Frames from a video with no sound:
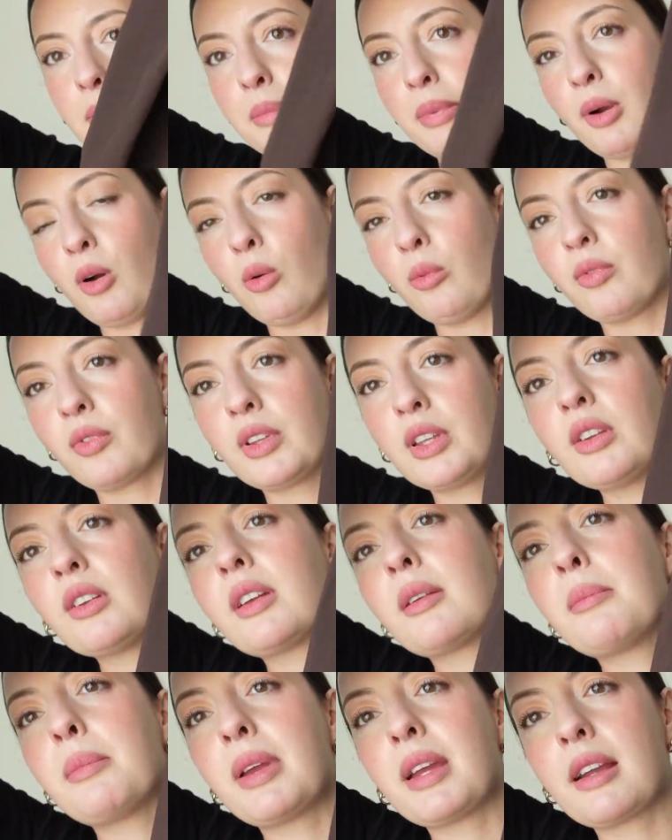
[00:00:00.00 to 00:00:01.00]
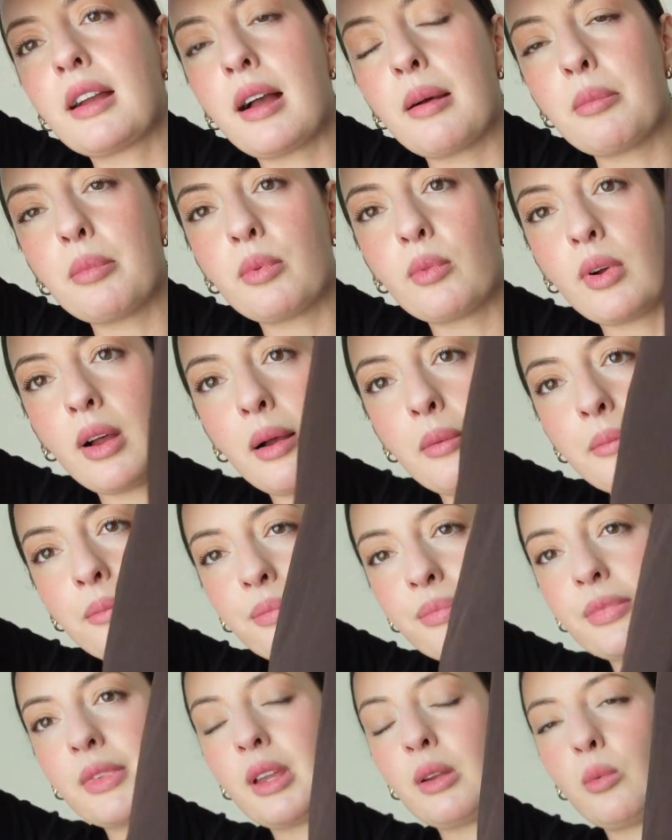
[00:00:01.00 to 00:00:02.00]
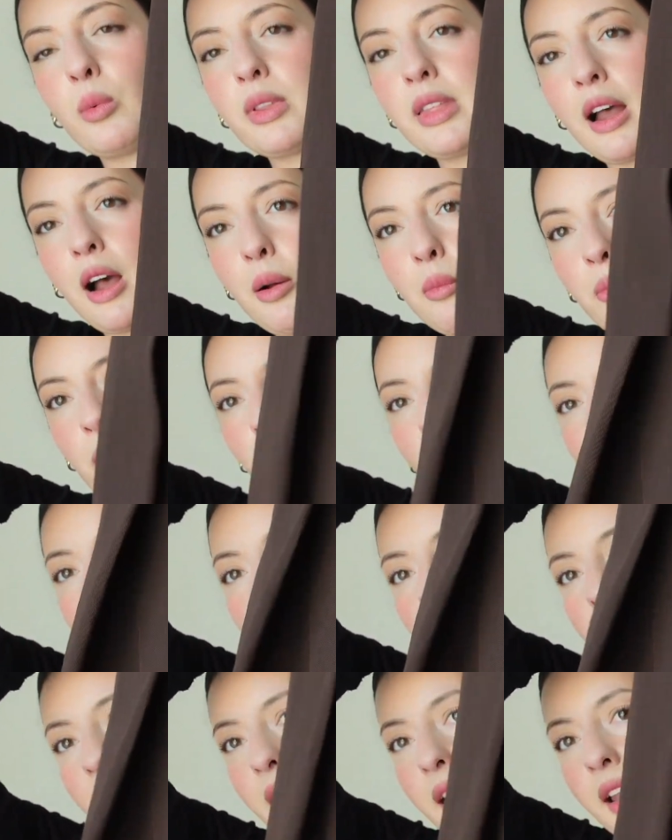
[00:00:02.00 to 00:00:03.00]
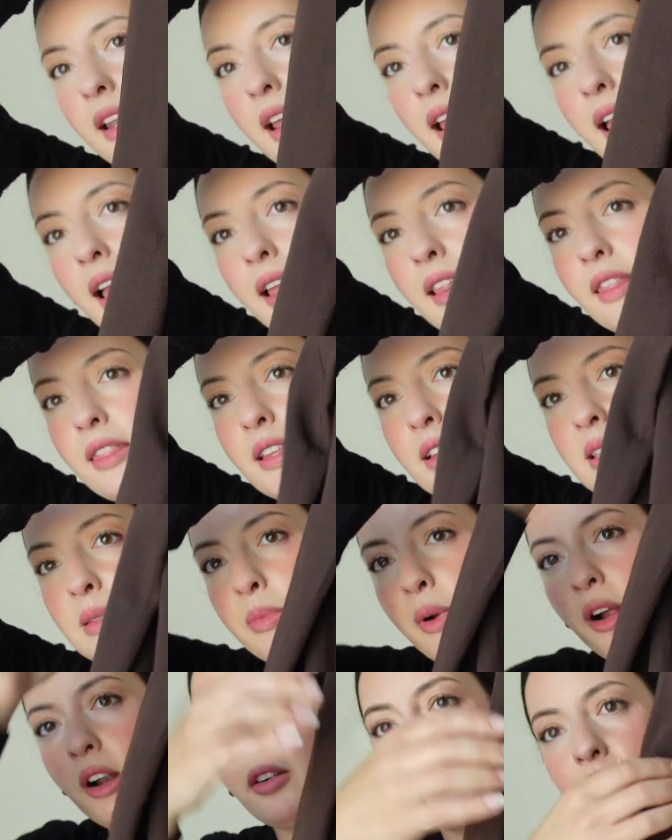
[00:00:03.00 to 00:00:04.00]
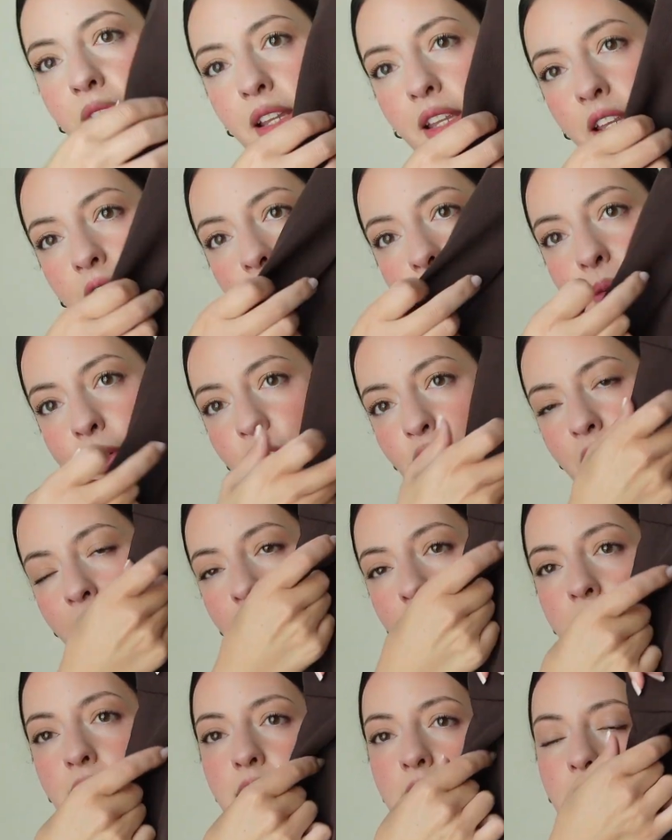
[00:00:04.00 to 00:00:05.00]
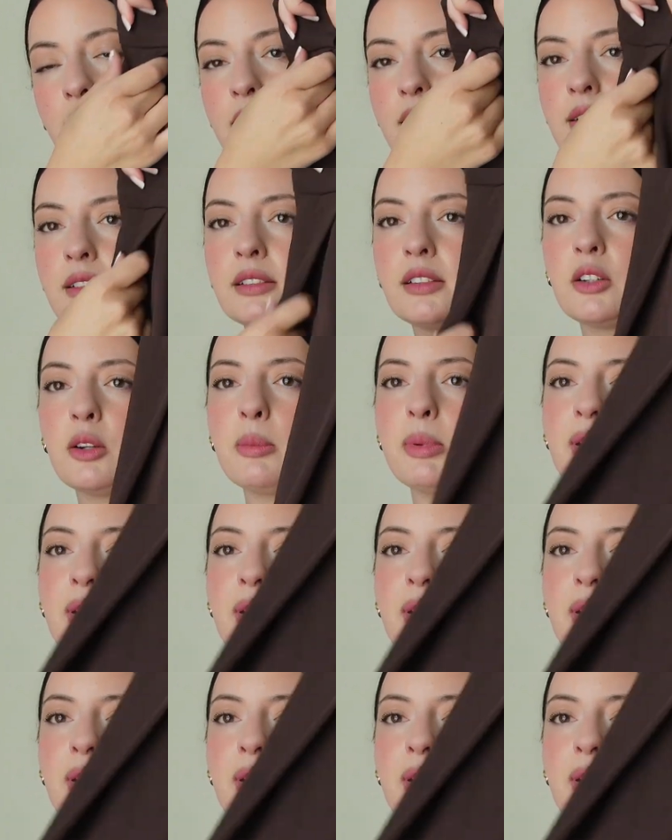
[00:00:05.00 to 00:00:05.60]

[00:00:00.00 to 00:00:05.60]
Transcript: it, but hopefully you can pick up um, with how I'm wearing it. This part right here, which adds like a little